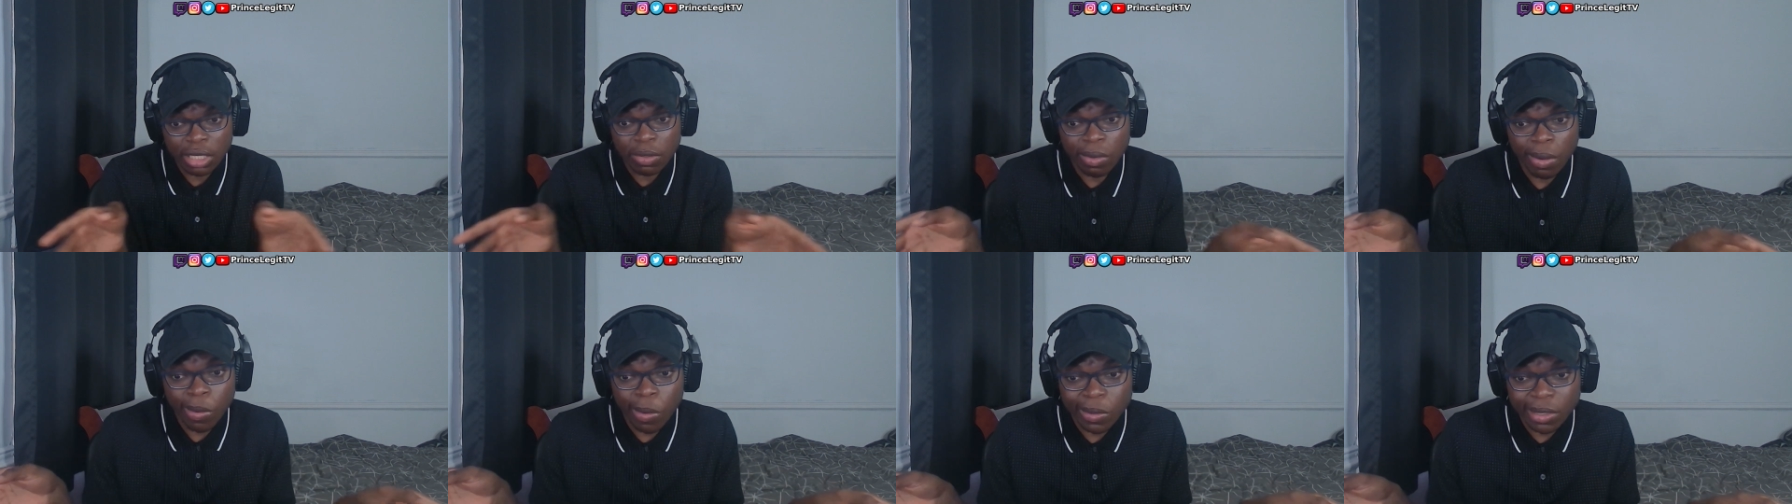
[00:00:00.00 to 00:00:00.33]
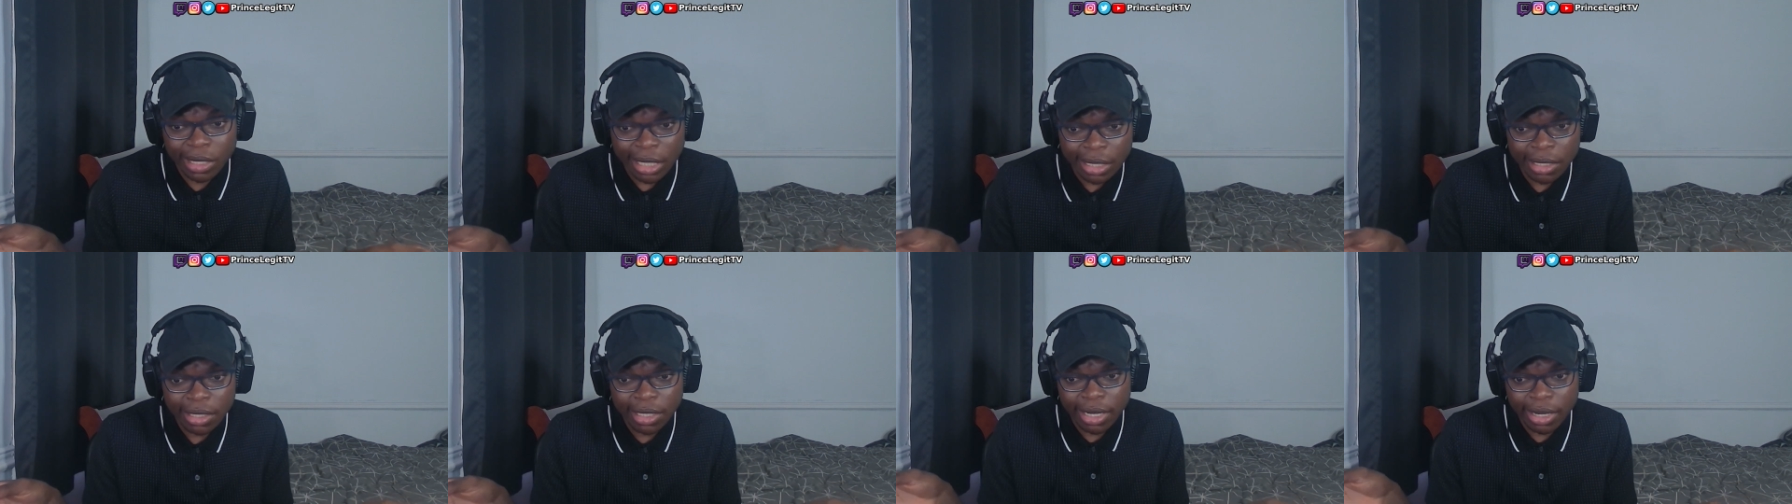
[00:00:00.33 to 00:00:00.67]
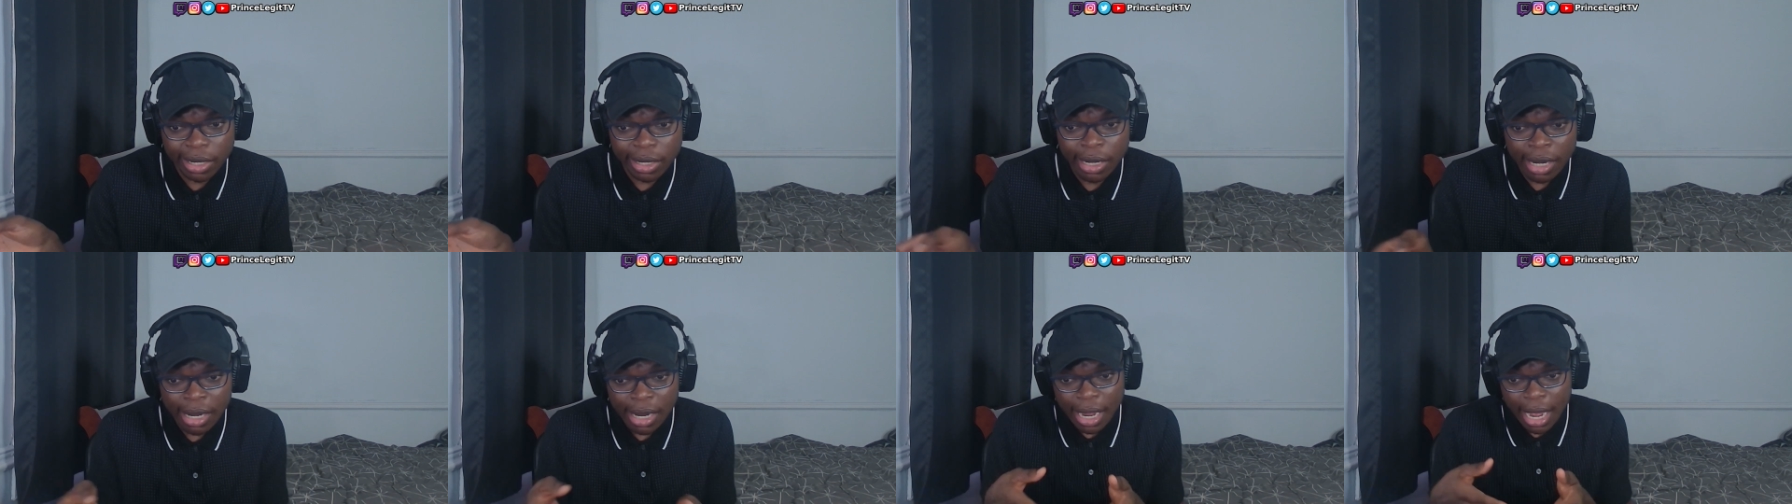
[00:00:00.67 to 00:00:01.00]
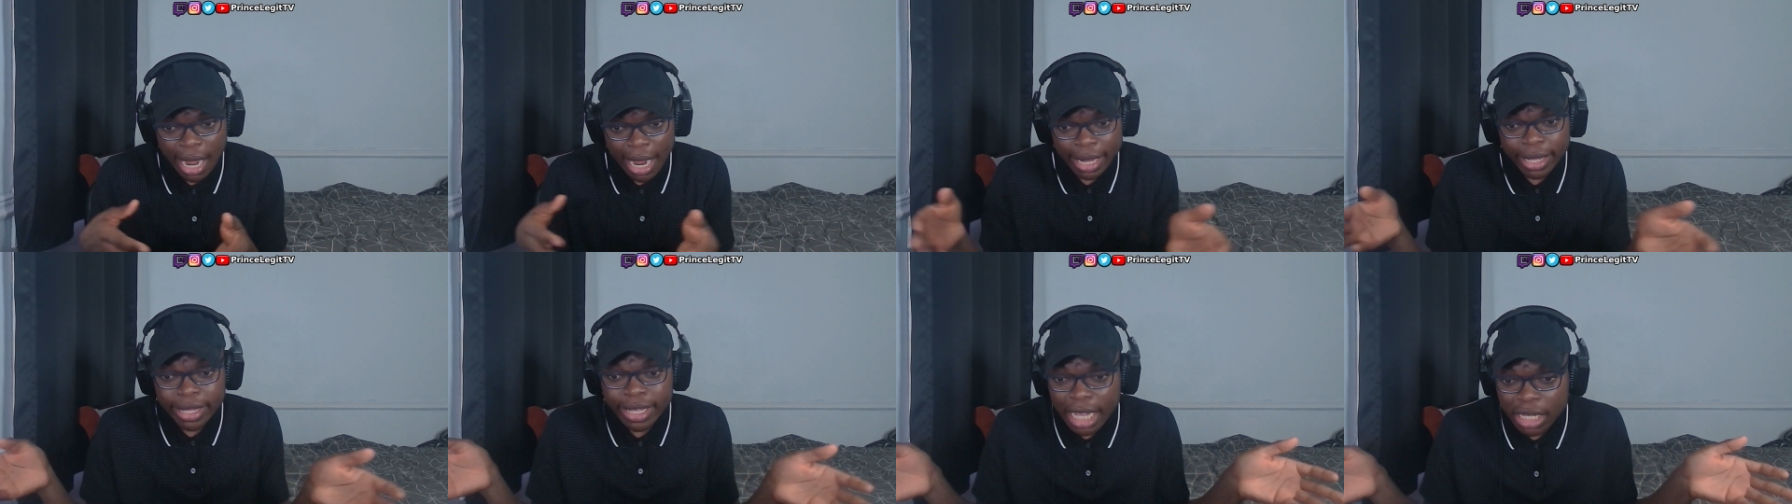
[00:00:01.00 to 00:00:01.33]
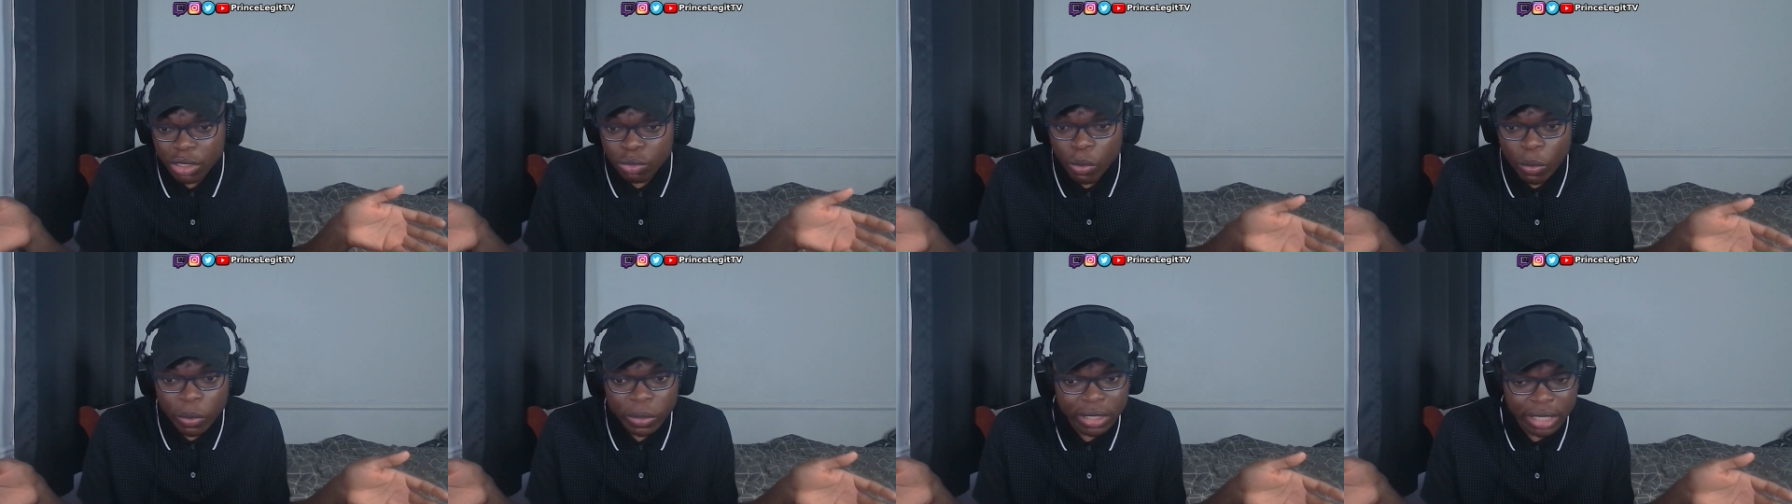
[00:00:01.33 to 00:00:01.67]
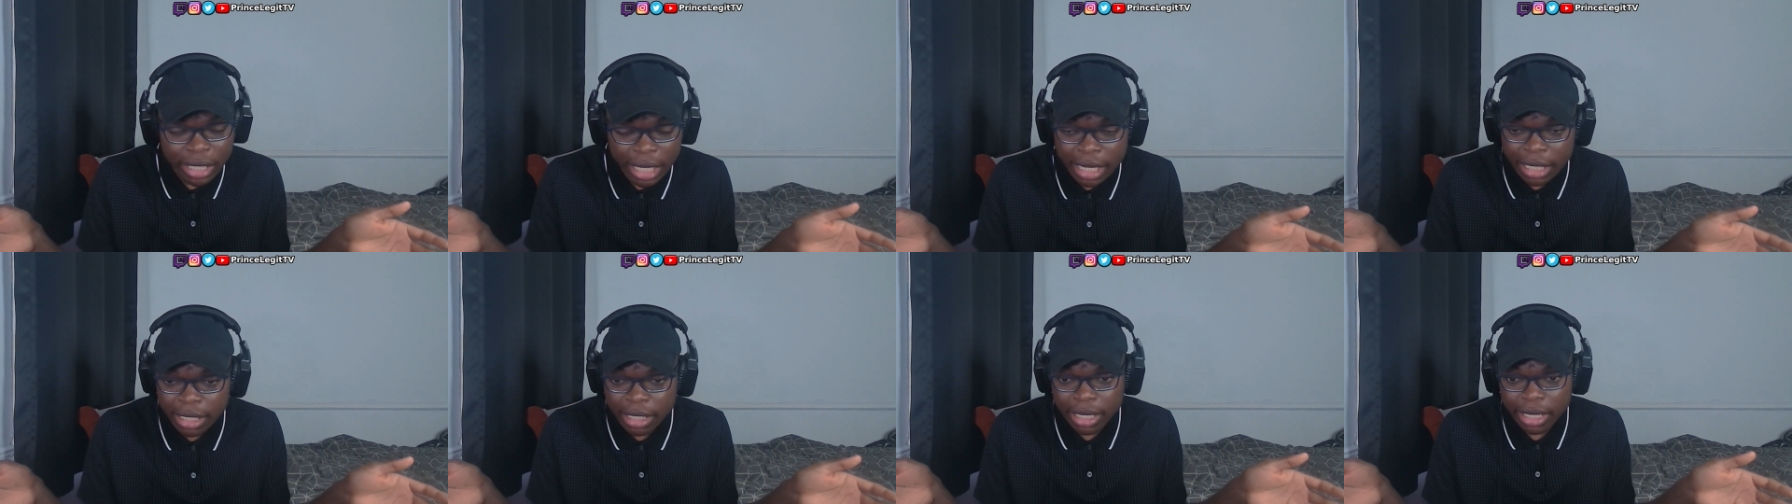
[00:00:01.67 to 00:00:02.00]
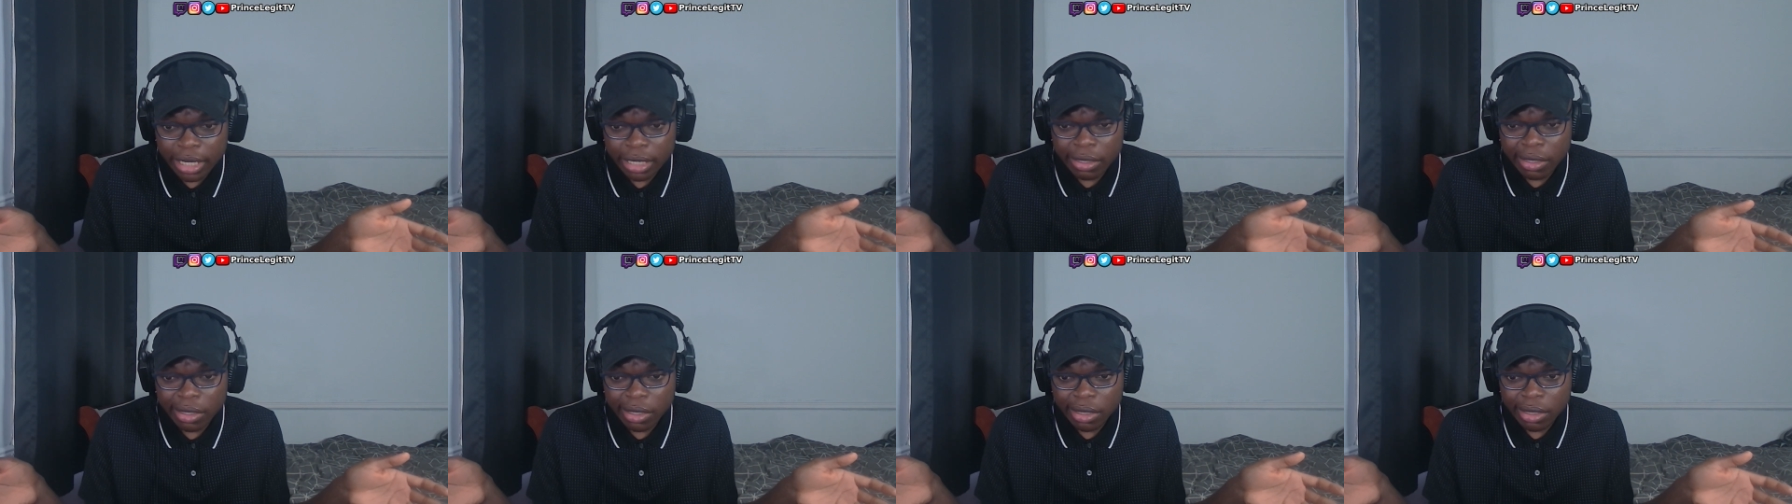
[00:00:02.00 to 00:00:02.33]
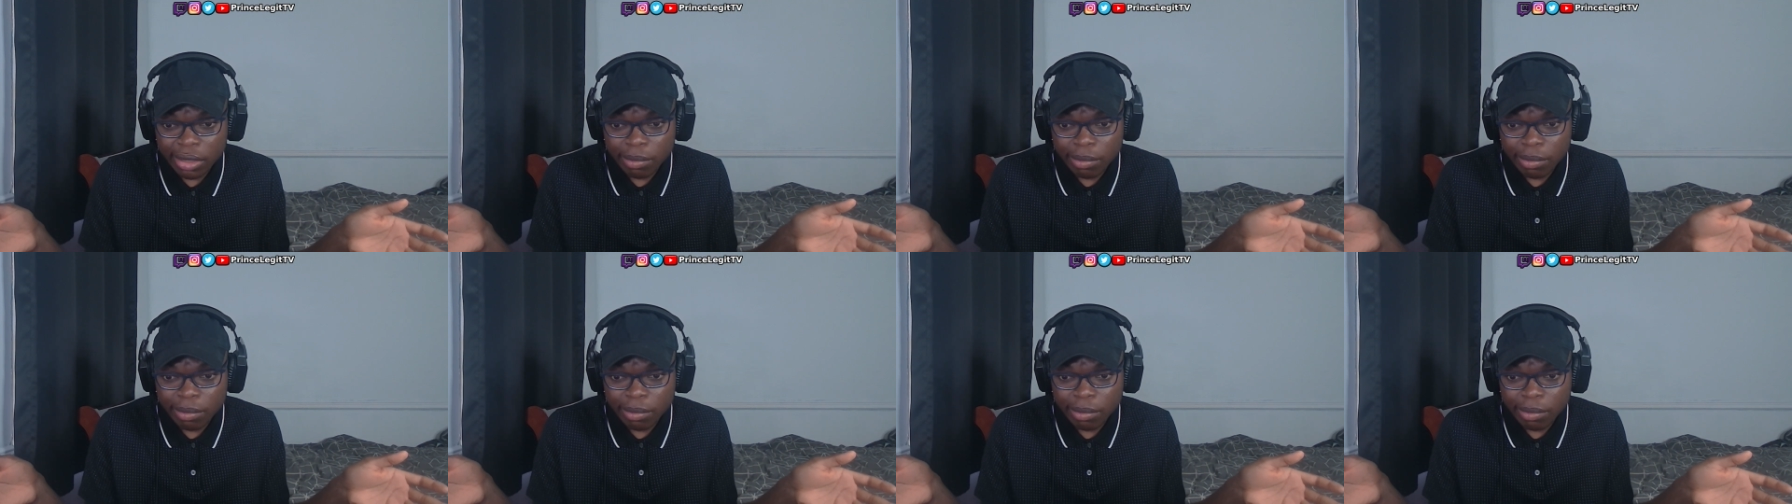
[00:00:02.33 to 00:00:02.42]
what was in there. And guess what was in there?